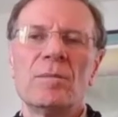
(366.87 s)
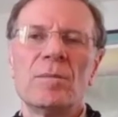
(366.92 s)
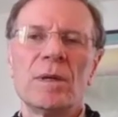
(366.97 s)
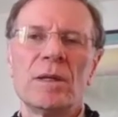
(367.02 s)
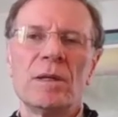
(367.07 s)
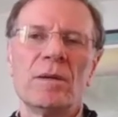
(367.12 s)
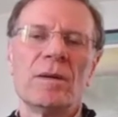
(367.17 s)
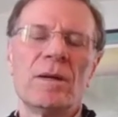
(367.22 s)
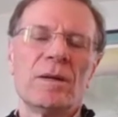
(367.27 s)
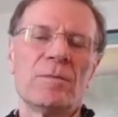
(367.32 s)

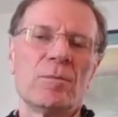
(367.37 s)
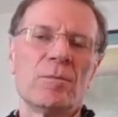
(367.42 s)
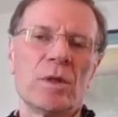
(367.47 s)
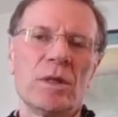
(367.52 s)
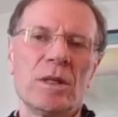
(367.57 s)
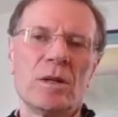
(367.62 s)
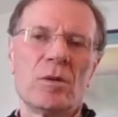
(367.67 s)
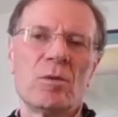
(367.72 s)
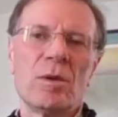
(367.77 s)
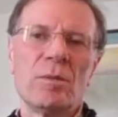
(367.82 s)
But
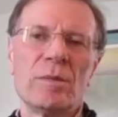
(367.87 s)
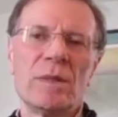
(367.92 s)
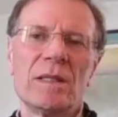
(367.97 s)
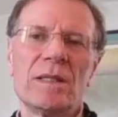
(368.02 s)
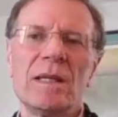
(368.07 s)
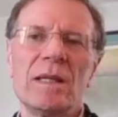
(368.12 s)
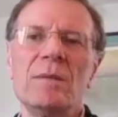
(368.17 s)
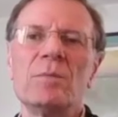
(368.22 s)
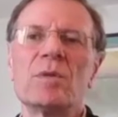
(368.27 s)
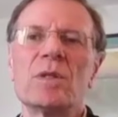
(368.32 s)
when the
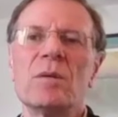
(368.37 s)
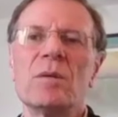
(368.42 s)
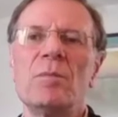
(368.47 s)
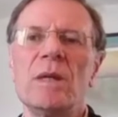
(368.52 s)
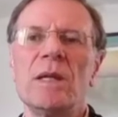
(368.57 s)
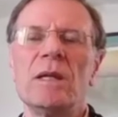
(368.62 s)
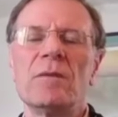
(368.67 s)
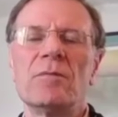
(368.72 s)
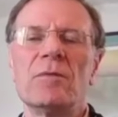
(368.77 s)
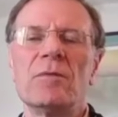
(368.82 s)
equipment seems to
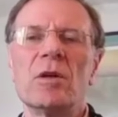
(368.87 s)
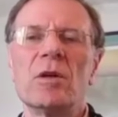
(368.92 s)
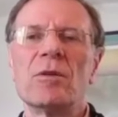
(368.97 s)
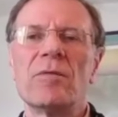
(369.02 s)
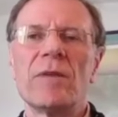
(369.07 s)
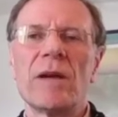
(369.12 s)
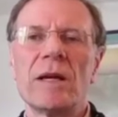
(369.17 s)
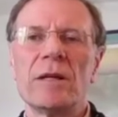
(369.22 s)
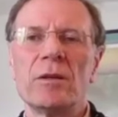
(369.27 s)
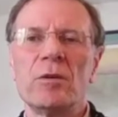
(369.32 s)
be of
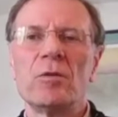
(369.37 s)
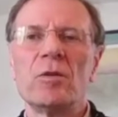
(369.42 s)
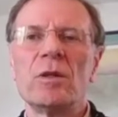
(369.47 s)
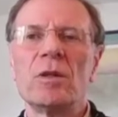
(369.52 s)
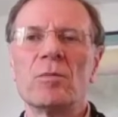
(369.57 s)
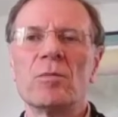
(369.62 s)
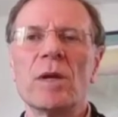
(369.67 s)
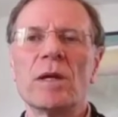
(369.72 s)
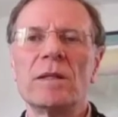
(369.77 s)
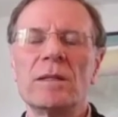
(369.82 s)
lower value and
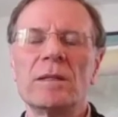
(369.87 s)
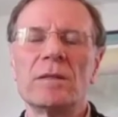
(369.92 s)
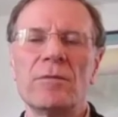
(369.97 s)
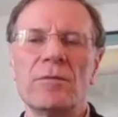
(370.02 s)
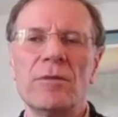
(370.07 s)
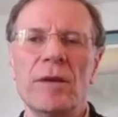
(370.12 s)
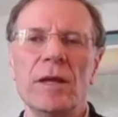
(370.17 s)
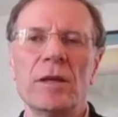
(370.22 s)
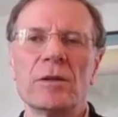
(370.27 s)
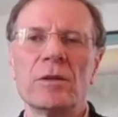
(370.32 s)
you run it to
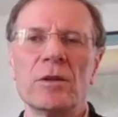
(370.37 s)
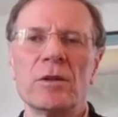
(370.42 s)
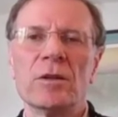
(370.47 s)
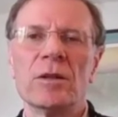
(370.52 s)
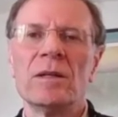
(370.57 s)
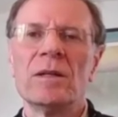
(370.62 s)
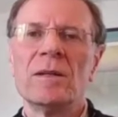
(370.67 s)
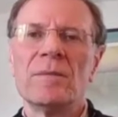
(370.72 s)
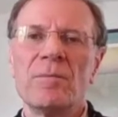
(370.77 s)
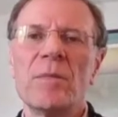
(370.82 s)

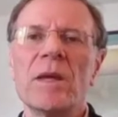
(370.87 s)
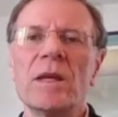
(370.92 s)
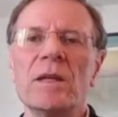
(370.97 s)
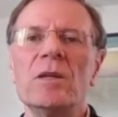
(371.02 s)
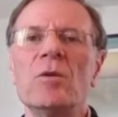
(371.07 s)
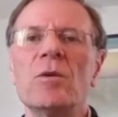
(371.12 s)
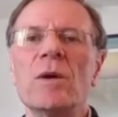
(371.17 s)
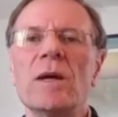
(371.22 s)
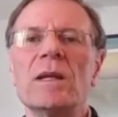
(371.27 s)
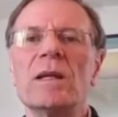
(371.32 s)
failure,
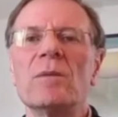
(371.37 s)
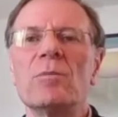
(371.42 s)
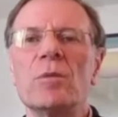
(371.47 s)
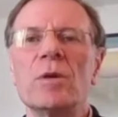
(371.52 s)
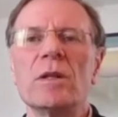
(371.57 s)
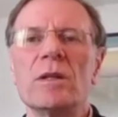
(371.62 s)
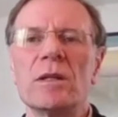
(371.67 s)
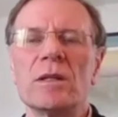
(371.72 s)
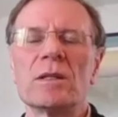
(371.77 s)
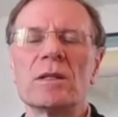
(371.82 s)
then you end up
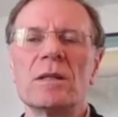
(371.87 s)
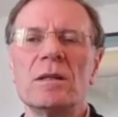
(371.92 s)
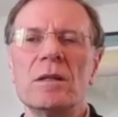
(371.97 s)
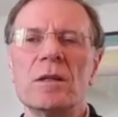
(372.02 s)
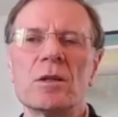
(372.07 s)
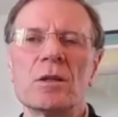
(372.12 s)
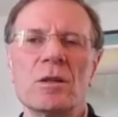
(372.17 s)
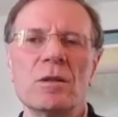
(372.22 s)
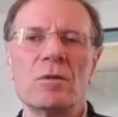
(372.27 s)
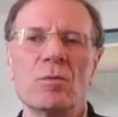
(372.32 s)
with this
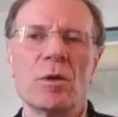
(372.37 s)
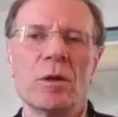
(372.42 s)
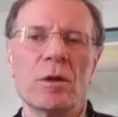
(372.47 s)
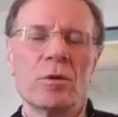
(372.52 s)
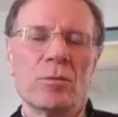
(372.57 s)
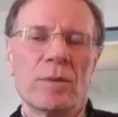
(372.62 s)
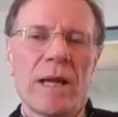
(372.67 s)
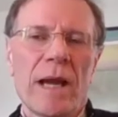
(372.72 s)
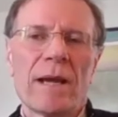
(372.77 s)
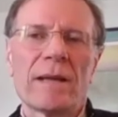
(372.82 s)
condition where
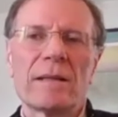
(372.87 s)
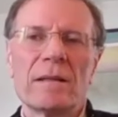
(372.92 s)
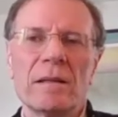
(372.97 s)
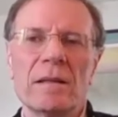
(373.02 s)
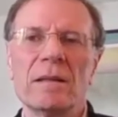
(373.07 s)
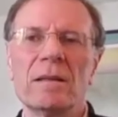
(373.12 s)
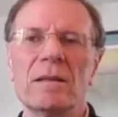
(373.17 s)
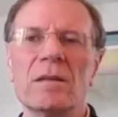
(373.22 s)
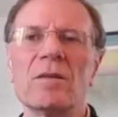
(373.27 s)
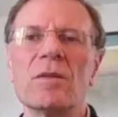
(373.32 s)
you're
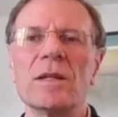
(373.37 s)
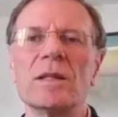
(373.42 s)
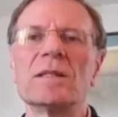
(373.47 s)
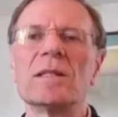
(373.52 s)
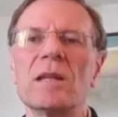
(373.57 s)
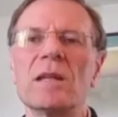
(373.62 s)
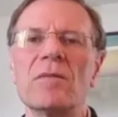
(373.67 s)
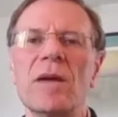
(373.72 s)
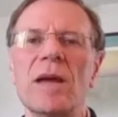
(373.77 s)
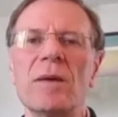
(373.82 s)
reacting to
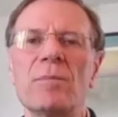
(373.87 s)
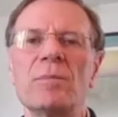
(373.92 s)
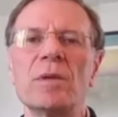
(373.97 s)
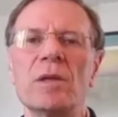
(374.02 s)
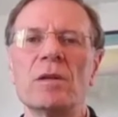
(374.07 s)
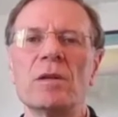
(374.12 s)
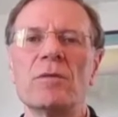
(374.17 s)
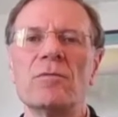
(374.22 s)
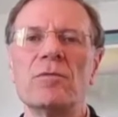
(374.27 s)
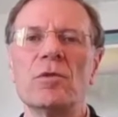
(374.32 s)
things that have
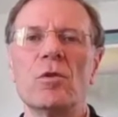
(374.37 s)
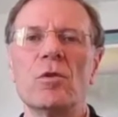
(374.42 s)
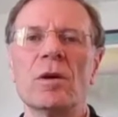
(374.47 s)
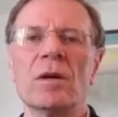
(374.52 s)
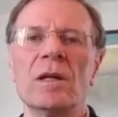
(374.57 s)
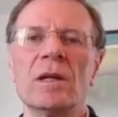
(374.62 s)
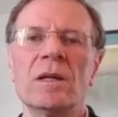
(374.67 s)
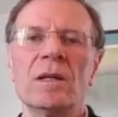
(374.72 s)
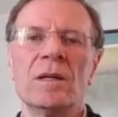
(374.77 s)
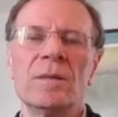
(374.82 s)
happened on the
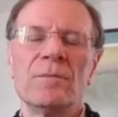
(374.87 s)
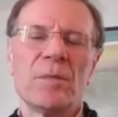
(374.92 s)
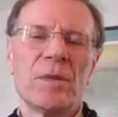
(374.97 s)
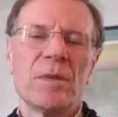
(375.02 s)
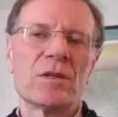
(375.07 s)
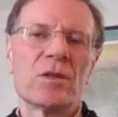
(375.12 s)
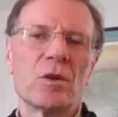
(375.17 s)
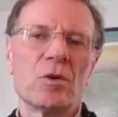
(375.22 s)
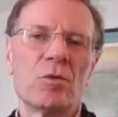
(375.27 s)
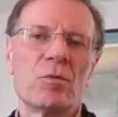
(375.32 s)
floor.
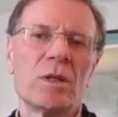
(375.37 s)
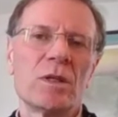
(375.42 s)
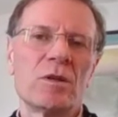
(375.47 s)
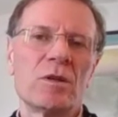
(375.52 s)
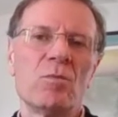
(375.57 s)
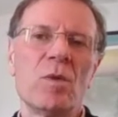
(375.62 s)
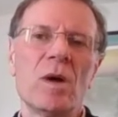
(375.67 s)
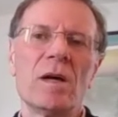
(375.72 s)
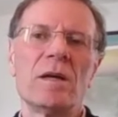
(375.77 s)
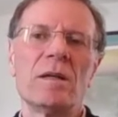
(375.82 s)
And so what
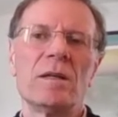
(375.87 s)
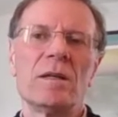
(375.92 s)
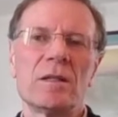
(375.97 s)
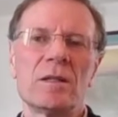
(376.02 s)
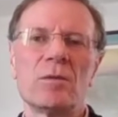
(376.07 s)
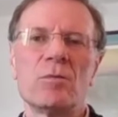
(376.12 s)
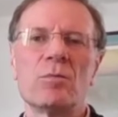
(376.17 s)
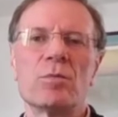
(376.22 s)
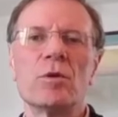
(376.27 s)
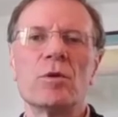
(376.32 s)
you want
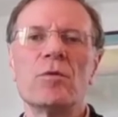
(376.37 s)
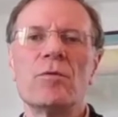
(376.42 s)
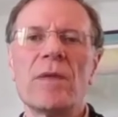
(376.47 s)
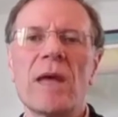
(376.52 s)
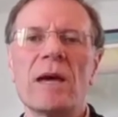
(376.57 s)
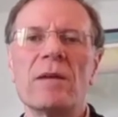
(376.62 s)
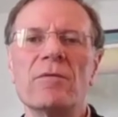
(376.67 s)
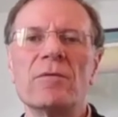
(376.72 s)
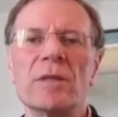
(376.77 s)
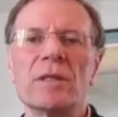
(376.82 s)
is improve
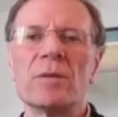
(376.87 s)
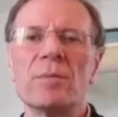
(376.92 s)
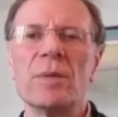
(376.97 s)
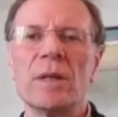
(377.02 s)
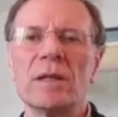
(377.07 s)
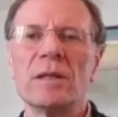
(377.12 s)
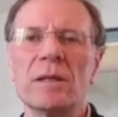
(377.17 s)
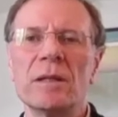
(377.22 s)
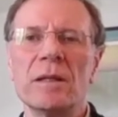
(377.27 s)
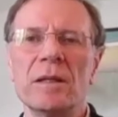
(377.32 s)
that
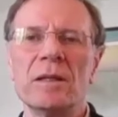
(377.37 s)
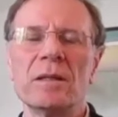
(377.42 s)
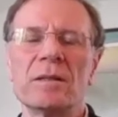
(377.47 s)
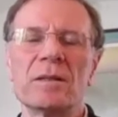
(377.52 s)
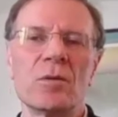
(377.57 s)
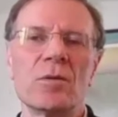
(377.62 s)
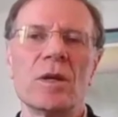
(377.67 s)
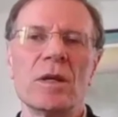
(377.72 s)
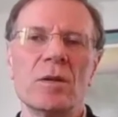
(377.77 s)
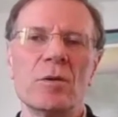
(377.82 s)
visibility
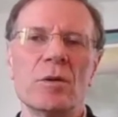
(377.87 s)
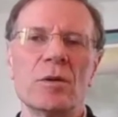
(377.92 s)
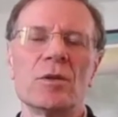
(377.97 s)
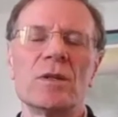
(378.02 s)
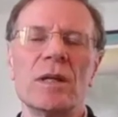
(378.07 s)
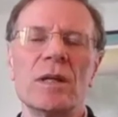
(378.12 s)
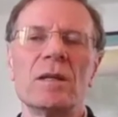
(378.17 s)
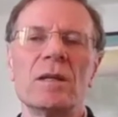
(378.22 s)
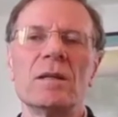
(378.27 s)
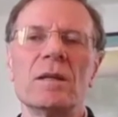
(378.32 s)
so that you
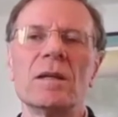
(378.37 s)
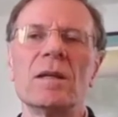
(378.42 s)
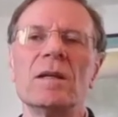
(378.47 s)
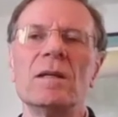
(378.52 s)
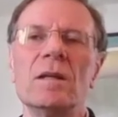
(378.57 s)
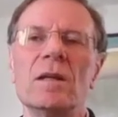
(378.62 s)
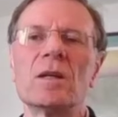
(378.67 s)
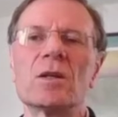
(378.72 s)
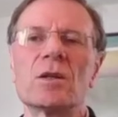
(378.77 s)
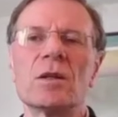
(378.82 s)
understand the
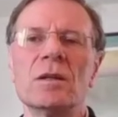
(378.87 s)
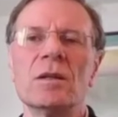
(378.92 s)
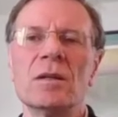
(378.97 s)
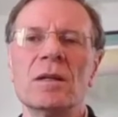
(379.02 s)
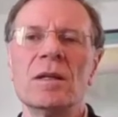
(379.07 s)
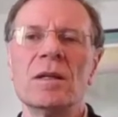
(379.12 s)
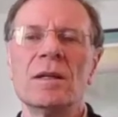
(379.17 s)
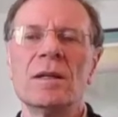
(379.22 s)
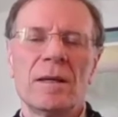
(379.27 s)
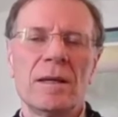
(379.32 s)

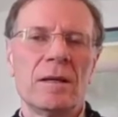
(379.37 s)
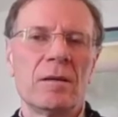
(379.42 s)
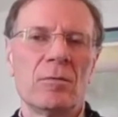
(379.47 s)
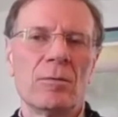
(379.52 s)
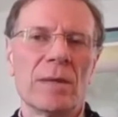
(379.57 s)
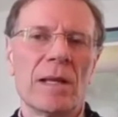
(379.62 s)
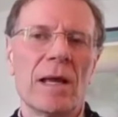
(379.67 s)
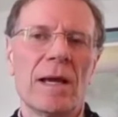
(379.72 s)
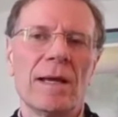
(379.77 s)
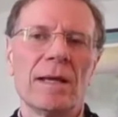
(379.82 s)
condition and
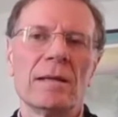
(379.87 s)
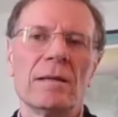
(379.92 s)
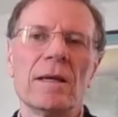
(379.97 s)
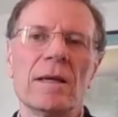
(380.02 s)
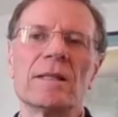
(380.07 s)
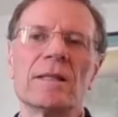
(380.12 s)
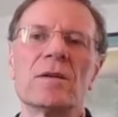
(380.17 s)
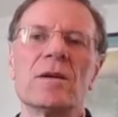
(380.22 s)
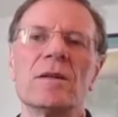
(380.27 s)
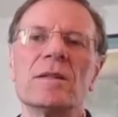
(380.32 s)
are relying
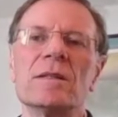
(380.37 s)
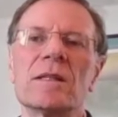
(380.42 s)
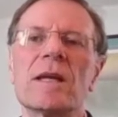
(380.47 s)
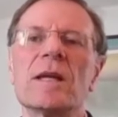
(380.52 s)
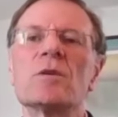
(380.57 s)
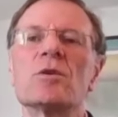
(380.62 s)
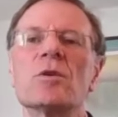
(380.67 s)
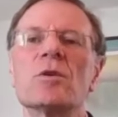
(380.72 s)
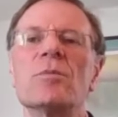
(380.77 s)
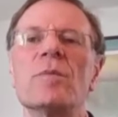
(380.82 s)
less on
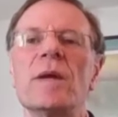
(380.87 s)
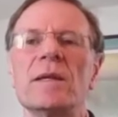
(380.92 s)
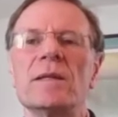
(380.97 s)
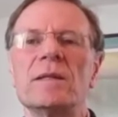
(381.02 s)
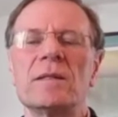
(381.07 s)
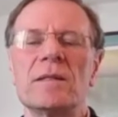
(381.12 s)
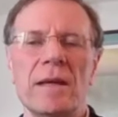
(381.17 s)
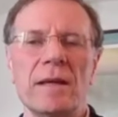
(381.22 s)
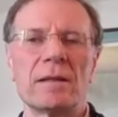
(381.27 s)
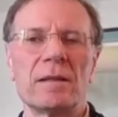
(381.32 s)

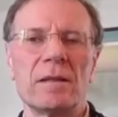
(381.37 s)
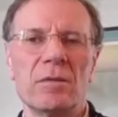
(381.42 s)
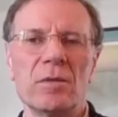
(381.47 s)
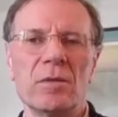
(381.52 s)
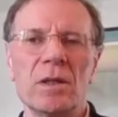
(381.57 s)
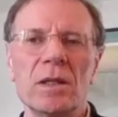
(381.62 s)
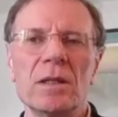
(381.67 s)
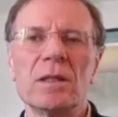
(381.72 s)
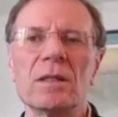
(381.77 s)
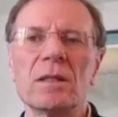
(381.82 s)
schedule-based
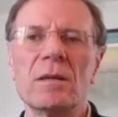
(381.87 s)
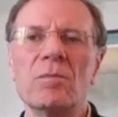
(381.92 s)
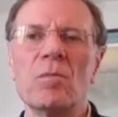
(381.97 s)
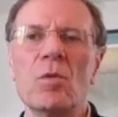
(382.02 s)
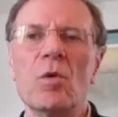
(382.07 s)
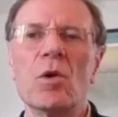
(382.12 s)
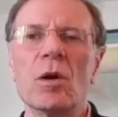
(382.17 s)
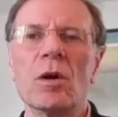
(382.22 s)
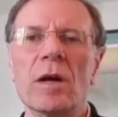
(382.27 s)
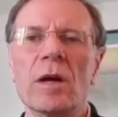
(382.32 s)
activities and
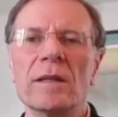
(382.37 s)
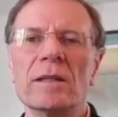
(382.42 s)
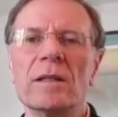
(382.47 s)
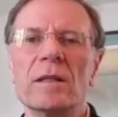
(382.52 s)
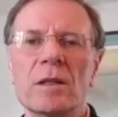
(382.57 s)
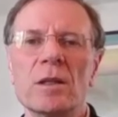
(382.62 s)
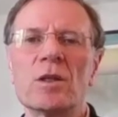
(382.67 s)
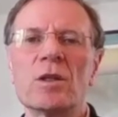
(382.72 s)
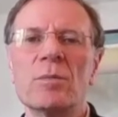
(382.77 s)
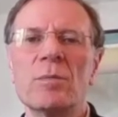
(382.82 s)
more on
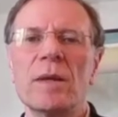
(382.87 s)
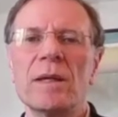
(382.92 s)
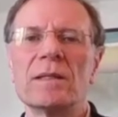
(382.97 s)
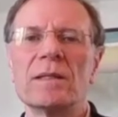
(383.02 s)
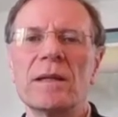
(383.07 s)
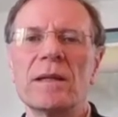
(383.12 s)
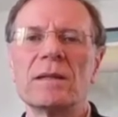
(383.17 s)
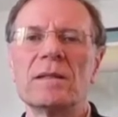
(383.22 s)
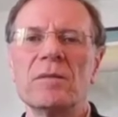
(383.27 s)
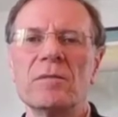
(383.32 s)

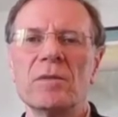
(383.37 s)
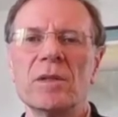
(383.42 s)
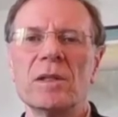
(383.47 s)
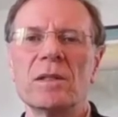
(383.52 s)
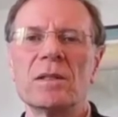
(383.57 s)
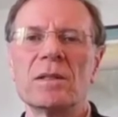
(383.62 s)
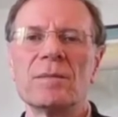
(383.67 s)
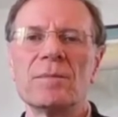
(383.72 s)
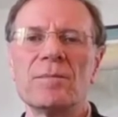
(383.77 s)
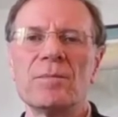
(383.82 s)
condition-based
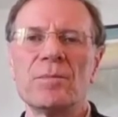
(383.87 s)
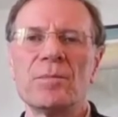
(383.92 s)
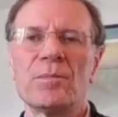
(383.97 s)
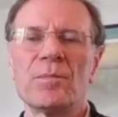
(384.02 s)
activities.